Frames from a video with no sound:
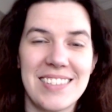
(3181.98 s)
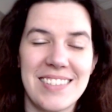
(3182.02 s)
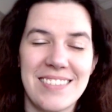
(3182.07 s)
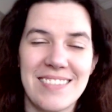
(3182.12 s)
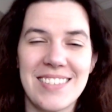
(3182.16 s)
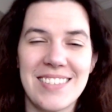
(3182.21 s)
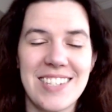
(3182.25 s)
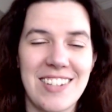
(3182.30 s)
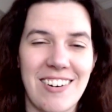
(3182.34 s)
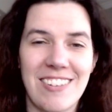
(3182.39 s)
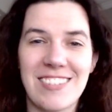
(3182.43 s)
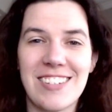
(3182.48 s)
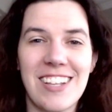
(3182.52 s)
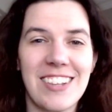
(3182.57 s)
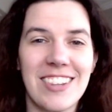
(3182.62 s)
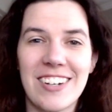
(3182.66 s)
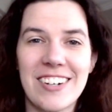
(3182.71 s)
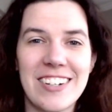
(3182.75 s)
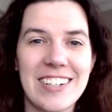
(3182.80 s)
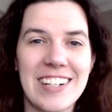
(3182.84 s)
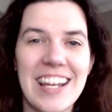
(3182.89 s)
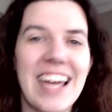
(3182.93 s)
start to
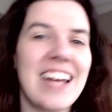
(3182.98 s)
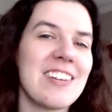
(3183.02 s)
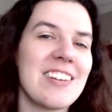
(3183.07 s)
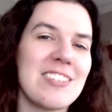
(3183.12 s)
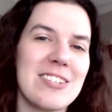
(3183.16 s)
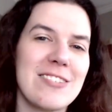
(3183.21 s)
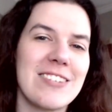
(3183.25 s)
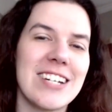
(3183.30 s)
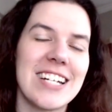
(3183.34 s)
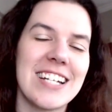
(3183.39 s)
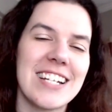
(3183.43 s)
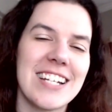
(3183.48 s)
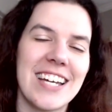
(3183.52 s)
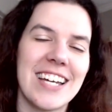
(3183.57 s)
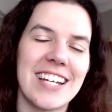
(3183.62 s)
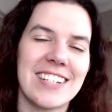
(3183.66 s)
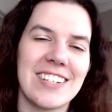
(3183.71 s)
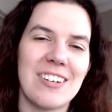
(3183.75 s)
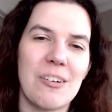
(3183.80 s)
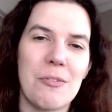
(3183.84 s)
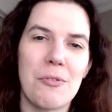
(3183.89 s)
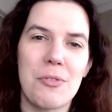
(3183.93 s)
learn how to do it
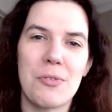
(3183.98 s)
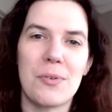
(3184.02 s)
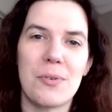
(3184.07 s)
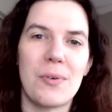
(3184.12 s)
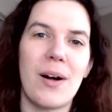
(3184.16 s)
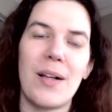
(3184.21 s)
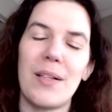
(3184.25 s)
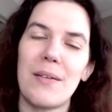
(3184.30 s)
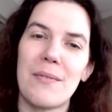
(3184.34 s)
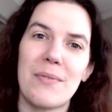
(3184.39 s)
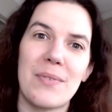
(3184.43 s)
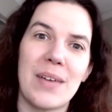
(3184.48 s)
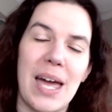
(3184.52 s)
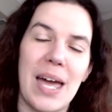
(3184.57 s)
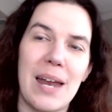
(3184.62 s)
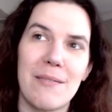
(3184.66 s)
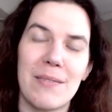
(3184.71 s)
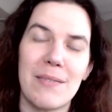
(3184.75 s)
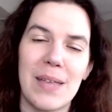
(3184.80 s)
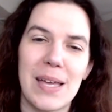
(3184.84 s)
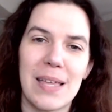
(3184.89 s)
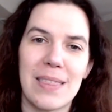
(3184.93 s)
and go through all of kind
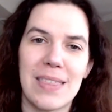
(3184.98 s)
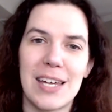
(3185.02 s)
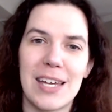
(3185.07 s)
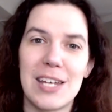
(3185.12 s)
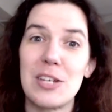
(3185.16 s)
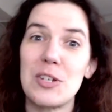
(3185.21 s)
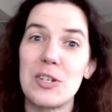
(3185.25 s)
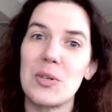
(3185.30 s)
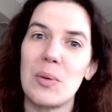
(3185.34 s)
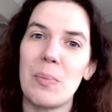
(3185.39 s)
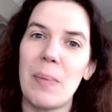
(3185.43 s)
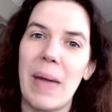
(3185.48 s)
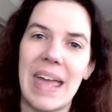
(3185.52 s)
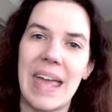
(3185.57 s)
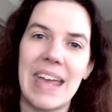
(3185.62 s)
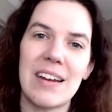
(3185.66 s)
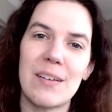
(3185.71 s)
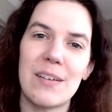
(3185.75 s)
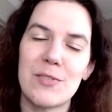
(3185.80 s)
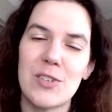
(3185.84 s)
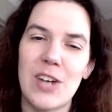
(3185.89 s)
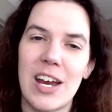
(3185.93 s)
of like the initial
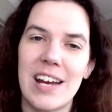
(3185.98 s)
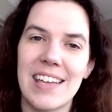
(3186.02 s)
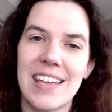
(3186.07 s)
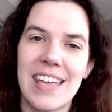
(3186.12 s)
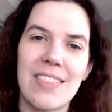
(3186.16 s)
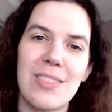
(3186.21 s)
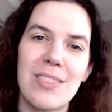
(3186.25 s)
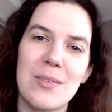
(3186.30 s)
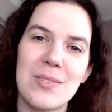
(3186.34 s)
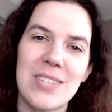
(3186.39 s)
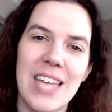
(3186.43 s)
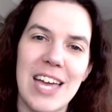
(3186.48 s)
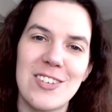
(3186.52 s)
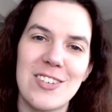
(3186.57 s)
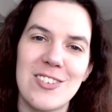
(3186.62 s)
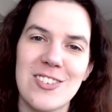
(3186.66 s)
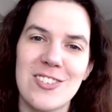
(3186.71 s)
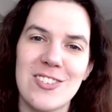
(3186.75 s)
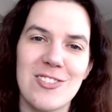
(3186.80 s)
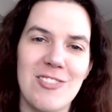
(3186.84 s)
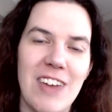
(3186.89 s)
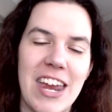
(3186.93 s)
pain of trying to get those
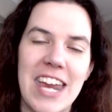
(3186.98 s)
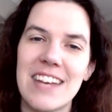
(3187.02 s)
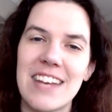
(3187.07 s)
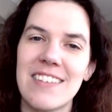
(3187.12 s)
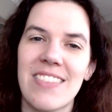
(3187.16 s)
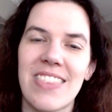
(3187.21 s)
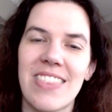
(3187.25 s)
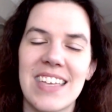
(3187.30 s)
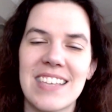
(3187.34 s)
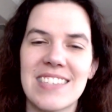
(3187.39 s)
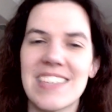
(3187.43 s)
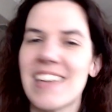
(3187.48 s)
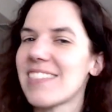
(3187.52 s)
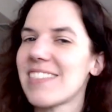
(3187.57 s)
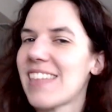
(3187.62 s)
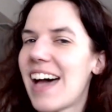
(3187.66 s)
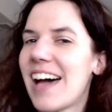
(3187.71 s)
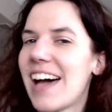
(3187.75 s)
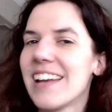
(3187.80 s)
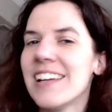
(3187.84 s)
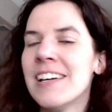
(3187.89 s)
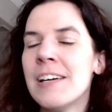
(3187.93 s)
edges straight and things like
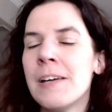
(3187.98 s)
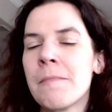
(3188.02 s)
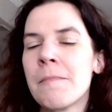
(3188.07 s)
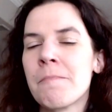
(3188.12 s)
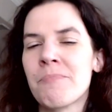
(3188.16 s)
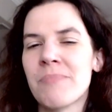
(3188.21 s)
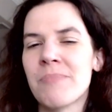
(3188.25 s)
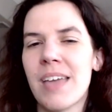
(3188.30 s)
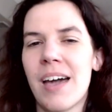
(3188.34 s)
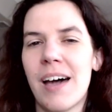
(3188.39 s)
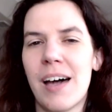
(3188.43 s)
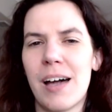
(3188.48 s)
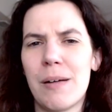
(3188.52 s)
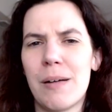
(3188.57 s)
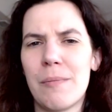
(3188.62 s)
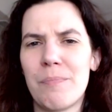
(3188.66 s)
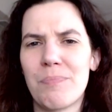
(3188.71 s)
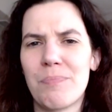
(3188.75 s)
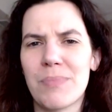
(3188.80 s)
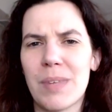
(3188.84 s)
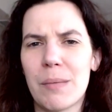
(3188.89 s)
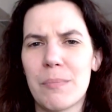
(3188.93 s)
that.
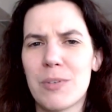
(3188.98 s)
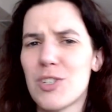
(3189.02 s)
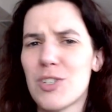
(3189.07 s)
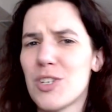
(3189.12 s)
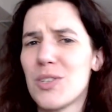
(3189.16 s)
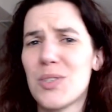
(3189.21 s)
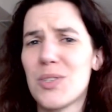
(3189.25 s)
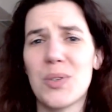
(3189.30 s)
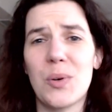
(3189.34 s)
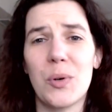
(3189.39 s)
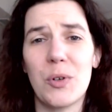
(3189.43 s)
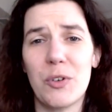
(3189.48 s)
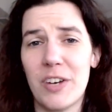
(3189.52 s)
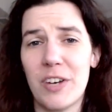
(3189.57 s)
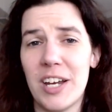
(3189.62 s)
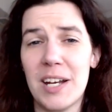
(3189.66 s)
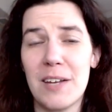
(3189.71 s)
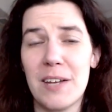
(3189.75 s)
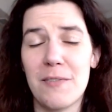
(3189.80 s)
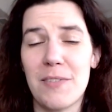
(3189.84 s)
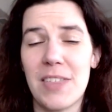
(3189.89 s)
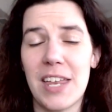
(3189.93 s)
But she's so
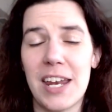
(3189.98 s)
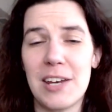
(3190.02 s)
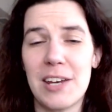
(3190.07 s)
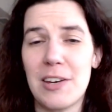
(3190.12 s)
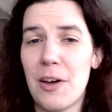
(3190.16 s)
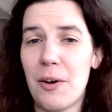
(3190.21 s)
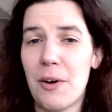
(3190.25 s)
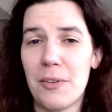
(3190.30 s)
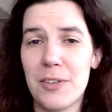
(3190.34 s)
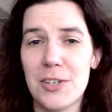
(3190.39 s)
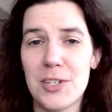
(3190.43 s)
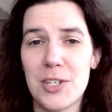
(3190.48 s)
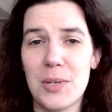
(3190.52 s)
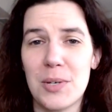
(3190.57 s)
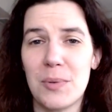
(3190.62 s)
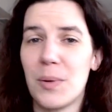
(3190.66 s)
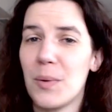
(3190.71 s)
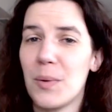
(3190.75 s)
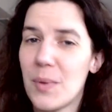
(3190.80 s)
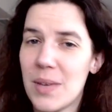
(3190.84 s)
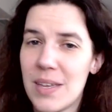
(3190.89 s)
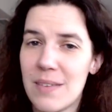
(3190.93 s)
creative that I know that she
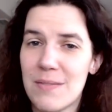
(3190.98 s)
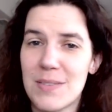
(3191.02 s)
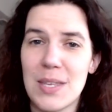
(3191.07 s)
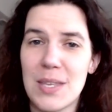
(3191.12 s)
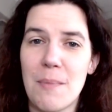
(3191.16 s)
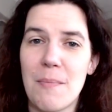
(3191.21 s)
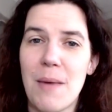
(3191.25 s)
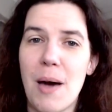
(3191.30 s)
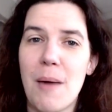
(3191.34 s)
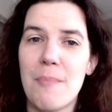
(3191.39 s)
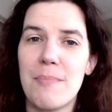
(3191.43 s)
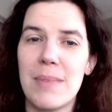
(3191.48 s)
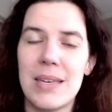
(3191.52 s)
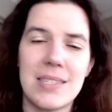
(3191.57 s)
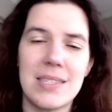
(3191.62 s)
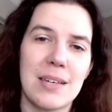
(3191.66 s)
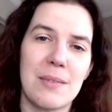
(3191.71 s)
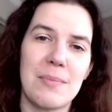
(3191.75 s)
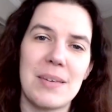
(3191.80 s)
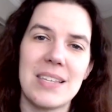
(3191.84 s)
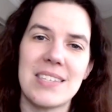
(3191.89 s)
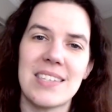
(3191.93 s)
will weave some
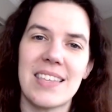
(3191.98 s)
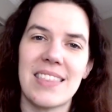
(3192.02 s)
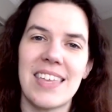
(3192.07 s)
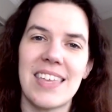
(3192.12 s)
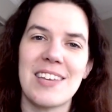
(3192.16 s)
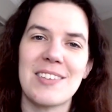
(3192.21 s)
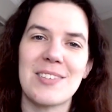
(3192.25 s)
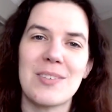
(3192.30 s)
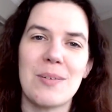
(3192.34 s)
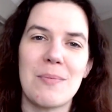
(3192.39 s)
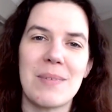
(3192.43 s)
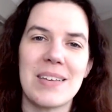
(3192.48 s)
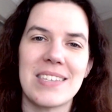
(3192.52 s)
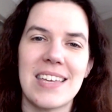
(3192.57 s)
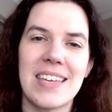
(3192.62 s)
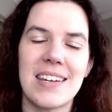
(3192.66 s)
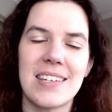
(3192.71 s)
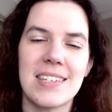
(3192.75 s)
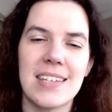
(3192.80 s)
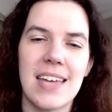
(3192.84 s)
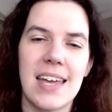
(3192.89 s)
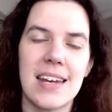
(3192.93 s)
amazing, amazing things. So I'm
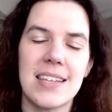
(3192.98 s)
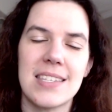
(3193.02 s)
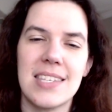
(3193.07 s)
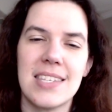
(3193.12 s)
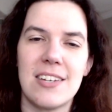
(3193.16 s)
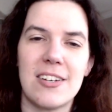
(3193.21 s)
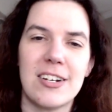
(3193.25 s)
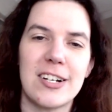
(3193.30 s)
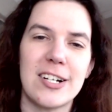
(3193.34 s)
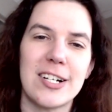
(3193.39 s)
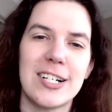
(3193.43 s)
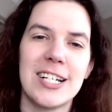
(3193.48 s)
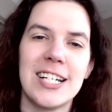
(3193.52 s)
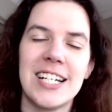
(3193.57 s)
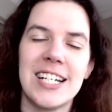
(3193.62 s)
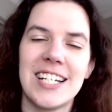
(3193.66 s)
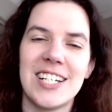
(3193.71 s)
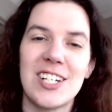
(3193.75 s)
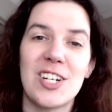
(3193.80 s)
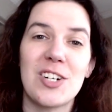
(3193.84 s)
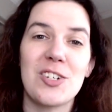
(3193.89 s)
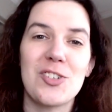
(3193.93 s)
excited to kind of see her
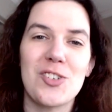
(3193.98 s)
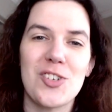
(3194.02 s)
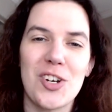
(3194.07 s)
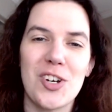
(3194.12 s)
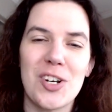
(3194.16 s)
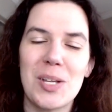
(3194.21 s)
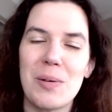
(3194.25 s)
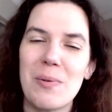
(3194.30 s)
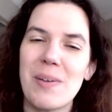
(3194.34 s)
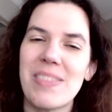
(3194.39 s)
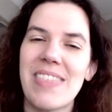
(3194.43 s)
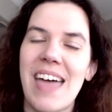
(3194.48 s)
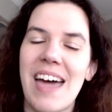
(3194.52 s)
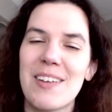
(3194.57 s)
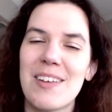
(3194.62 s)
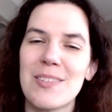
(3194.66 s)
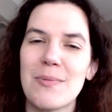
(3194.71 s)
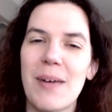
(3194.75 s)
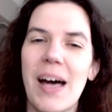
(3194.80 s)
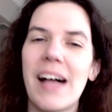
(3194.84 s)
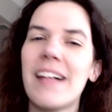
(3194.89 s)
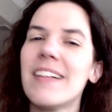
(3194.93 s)
journey with that
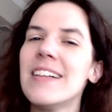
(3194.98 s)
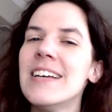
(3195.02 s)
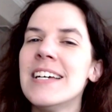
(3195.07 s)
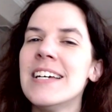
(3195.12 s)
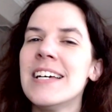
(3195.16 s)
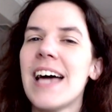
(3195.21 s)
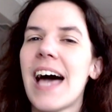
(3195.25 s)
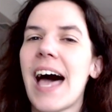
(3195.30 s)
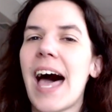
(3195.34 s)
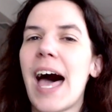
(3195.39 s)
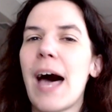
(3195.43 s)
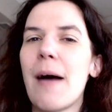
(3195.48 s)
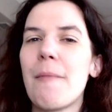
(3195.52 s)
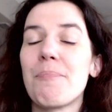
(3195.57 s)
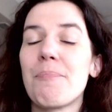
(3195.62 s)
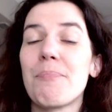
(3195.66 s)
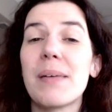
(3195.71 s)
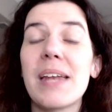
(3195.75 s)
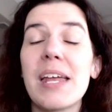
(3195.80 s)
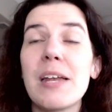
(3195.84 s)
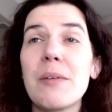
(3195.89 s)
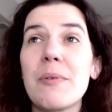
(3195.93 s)
as well.
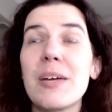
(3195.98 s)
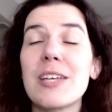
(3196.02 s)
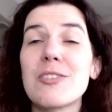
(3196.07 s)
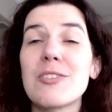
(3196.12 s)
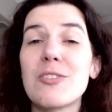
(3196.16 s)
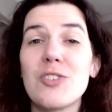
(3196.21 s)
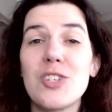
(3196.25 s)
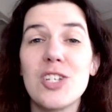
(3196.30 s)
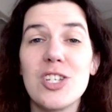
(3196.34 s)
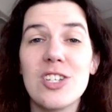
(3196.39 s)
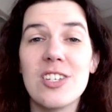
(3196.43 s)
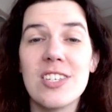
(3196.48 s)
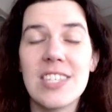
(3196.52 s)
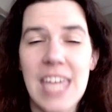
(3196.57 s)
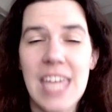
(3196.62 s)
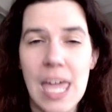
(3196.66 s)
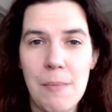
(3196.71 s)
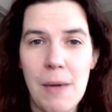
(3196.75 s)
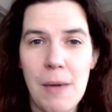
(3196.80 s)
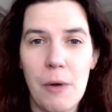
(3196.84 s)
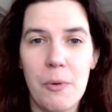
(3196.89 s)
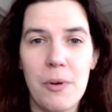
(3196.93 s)
But anyway, so she just
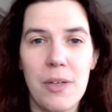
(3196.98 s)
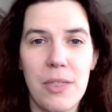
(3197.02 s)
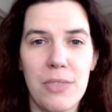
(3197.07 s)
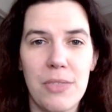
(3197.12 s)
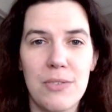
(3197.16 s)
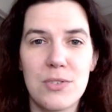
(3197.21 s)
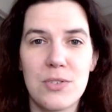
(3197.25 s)
came out with